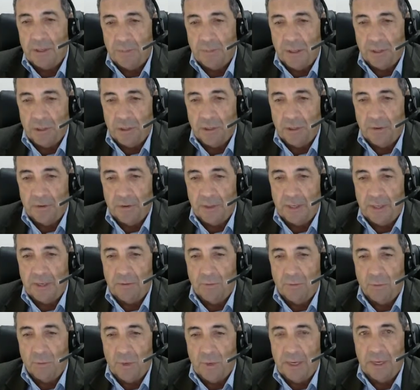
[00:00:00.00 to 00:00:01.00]
mentioned, the
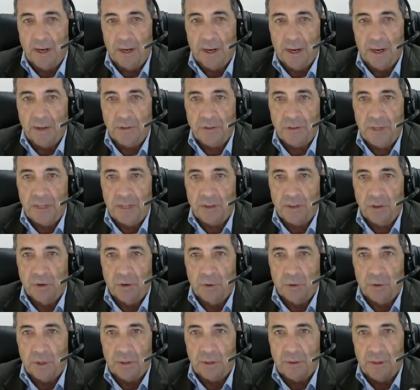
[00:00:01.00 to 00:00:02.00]
regulators need to
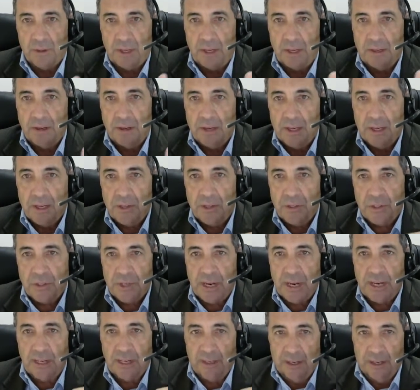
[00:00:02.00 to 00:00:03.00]
look at the
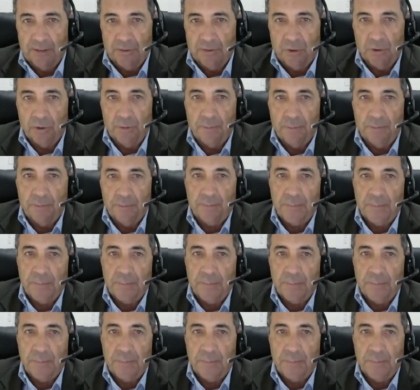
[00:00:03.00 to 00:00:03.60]
state level